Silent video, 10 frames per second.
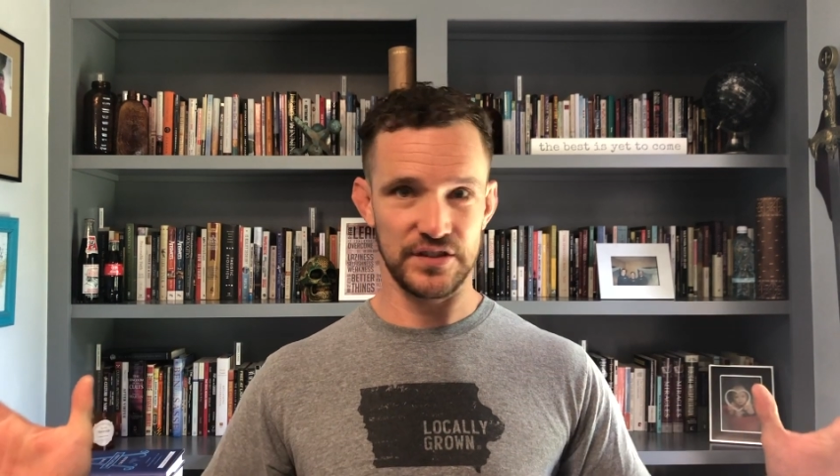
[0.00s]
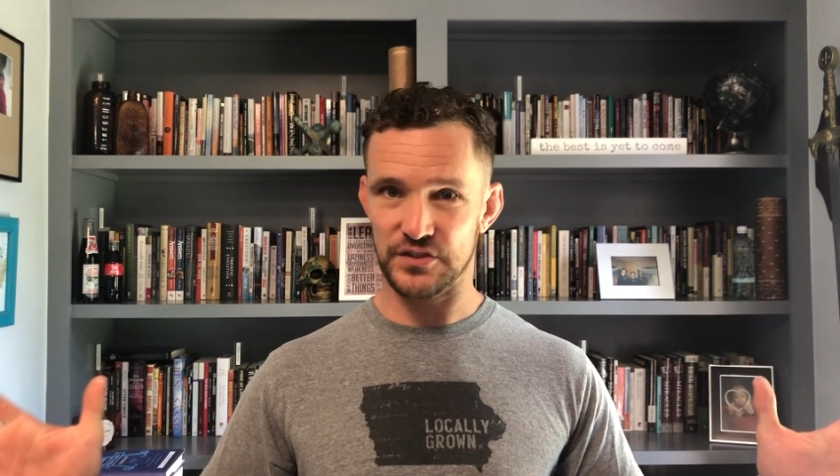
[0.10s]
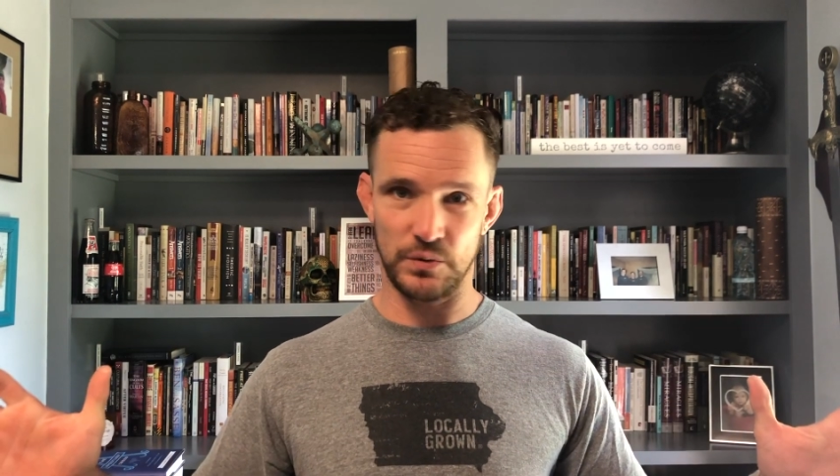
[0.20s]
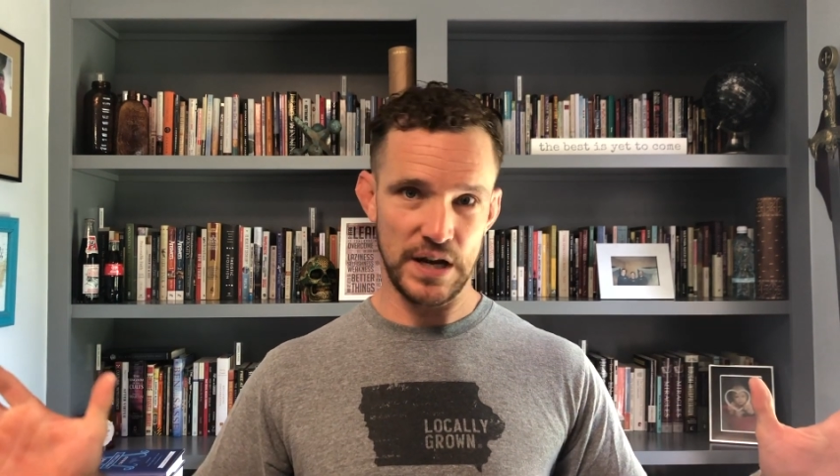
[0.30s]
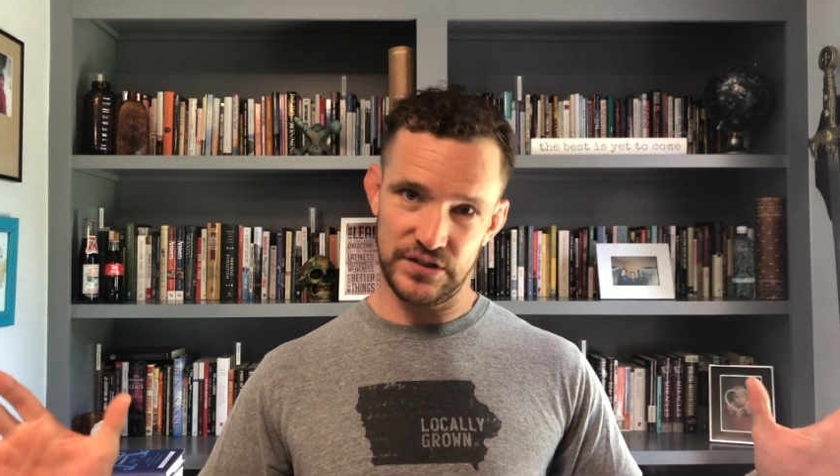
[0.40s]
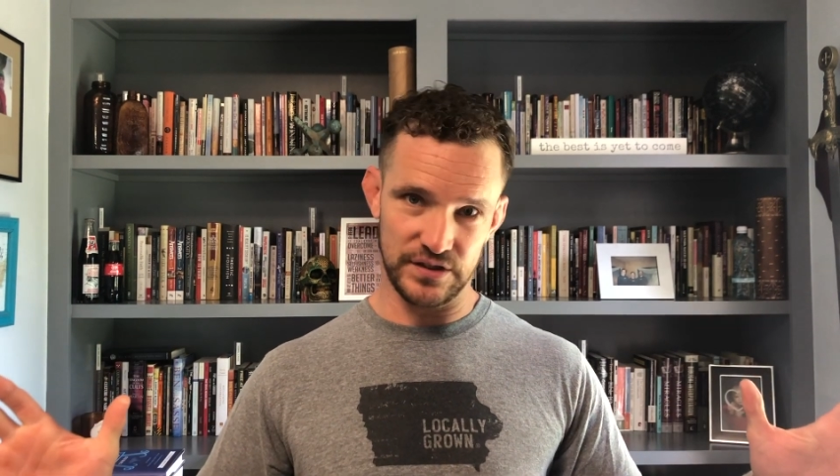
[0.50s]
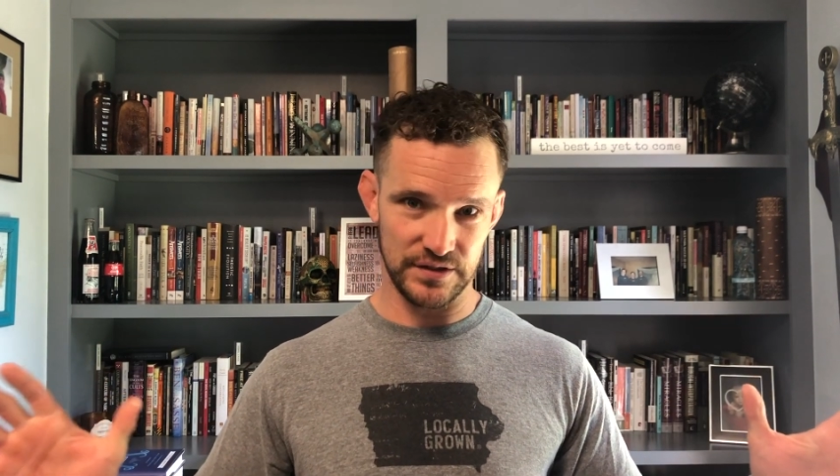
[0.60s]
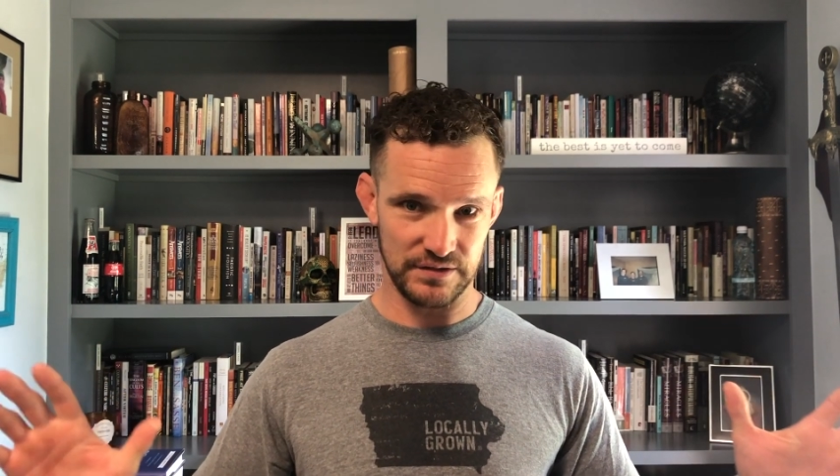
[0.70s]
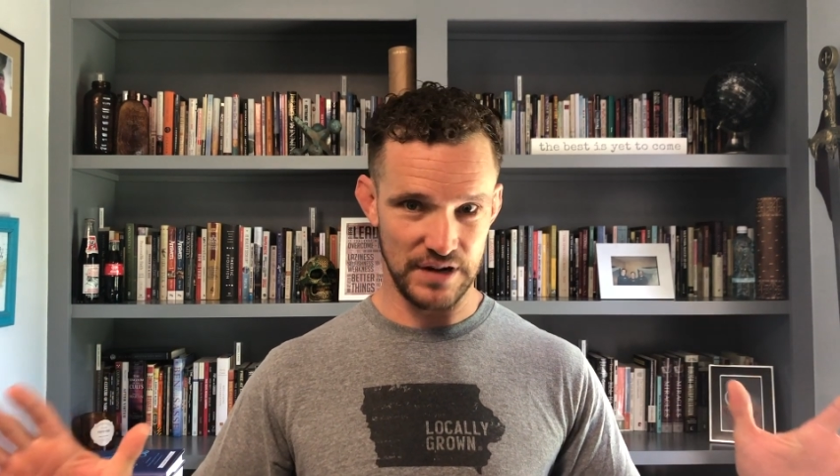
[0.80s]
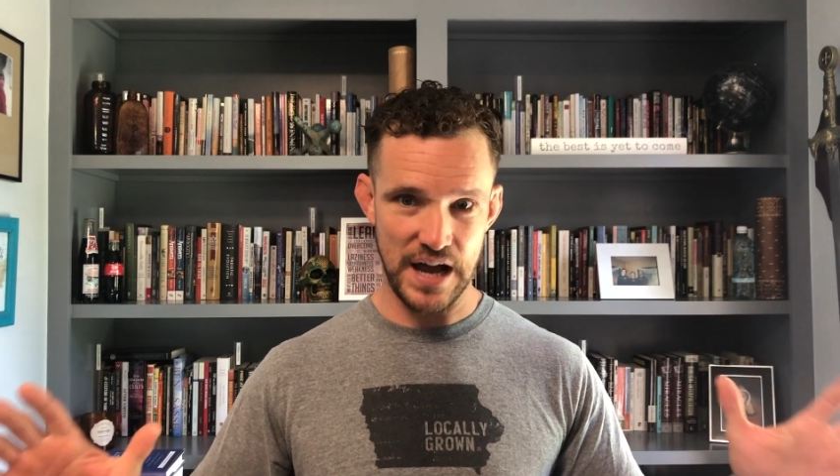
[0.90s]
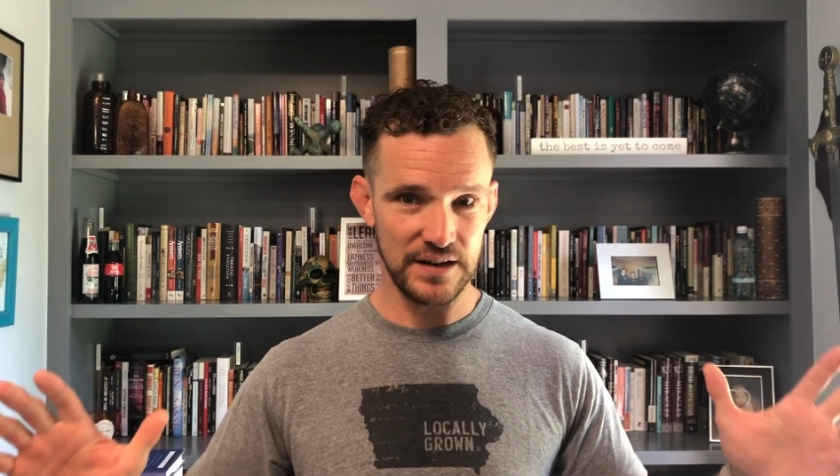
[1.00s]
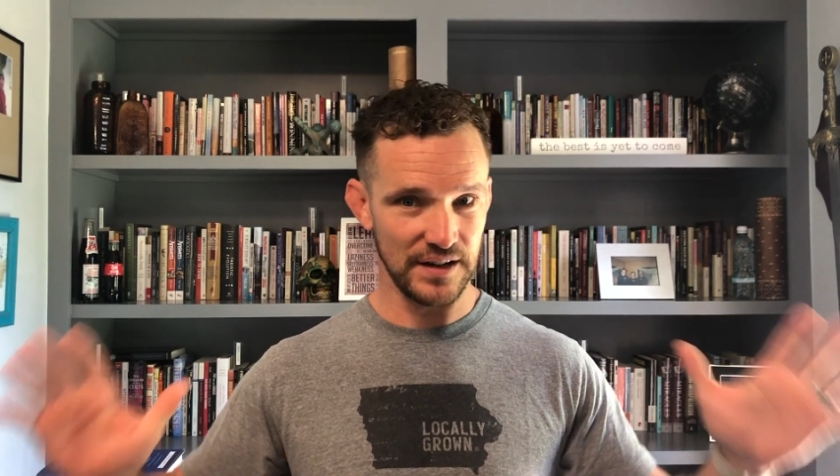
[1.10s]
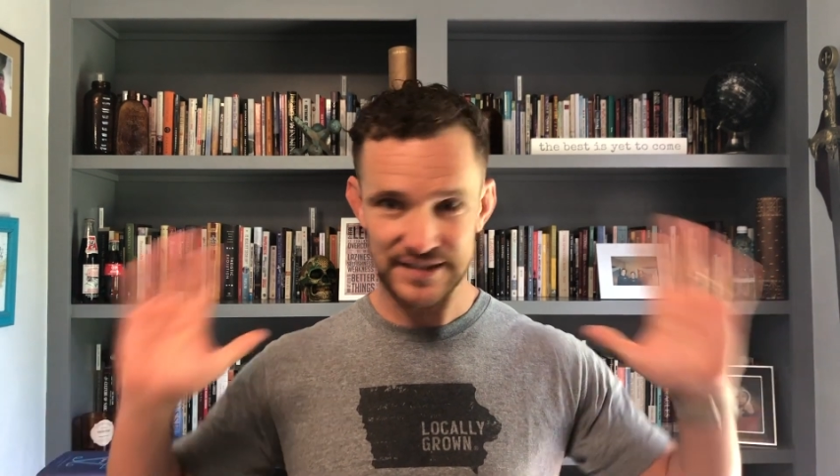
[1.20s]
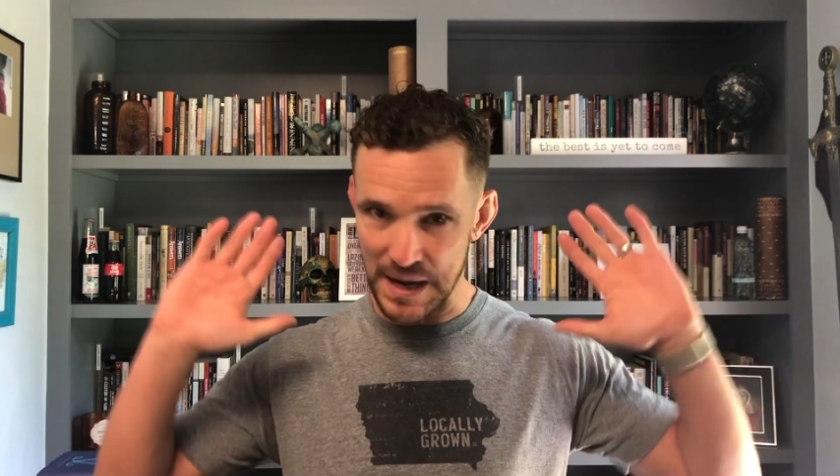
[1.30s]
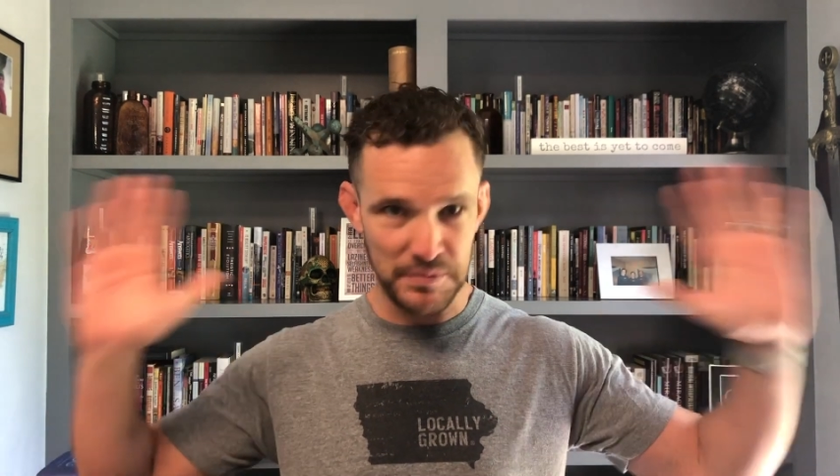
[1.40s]
situations, right?
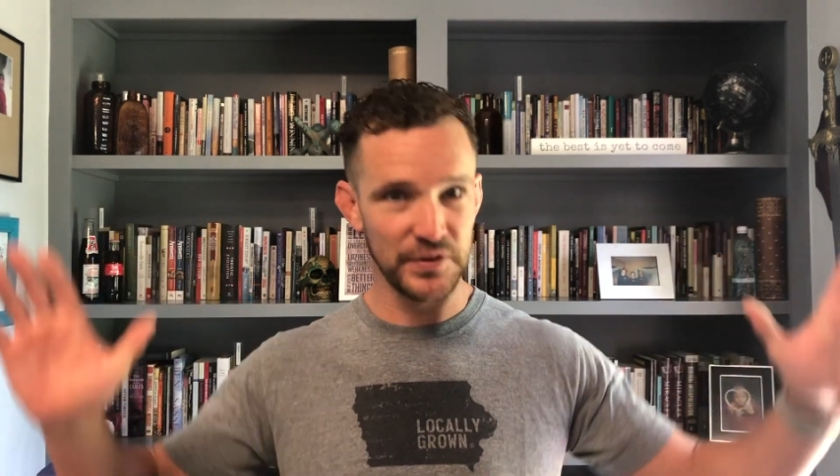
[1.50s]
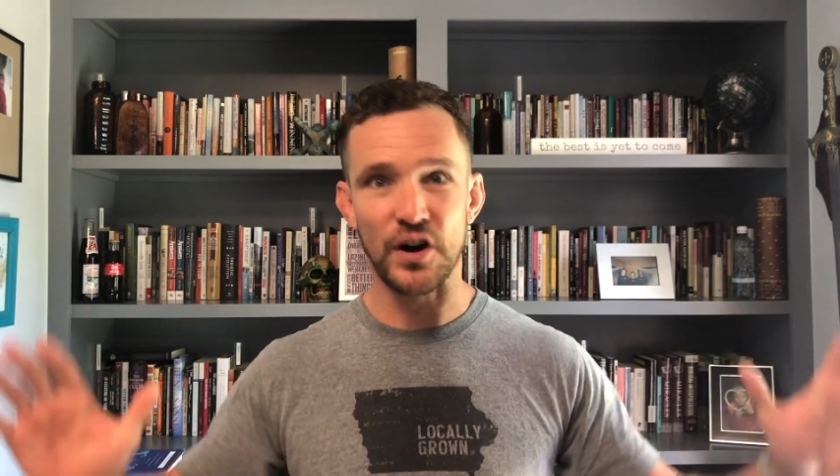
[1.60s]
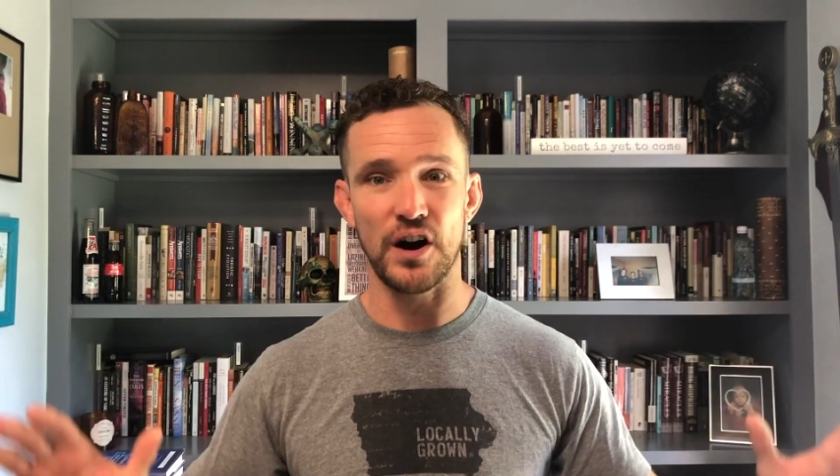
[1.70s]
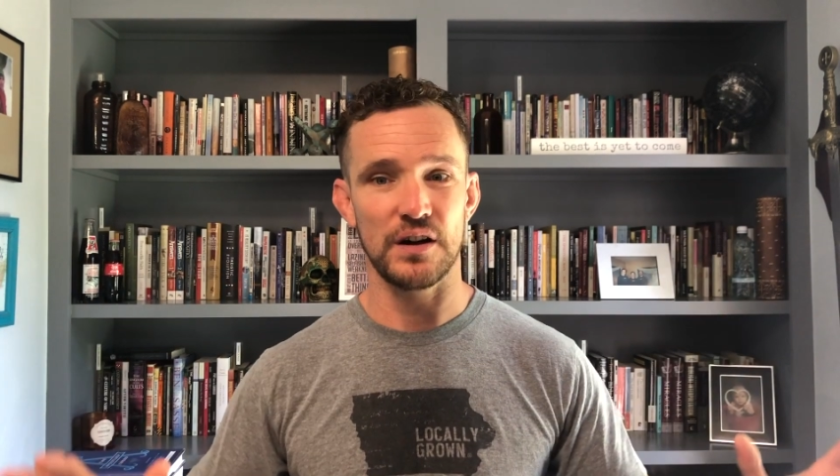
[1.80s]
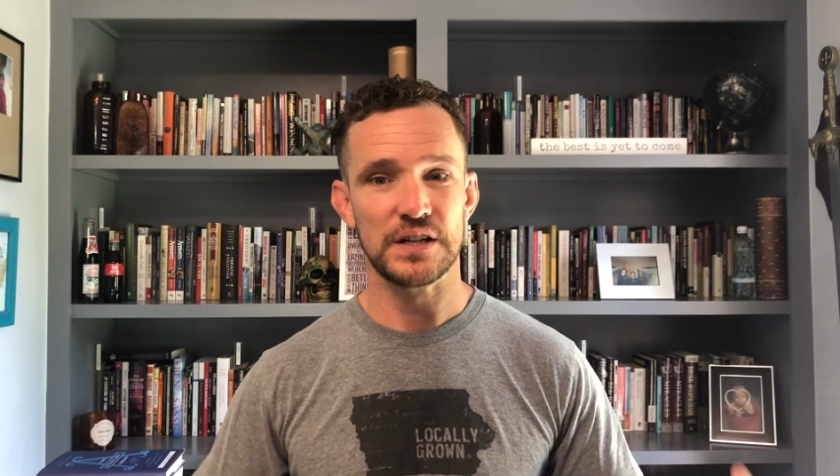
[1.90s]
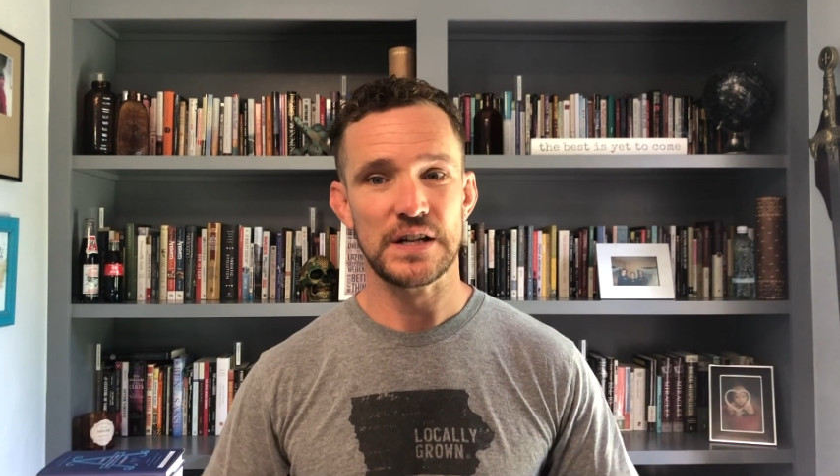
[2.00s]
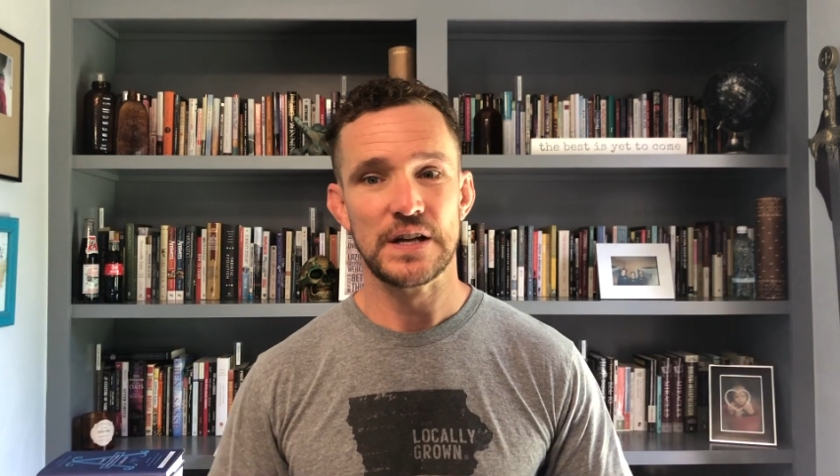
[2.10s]
On top of it all.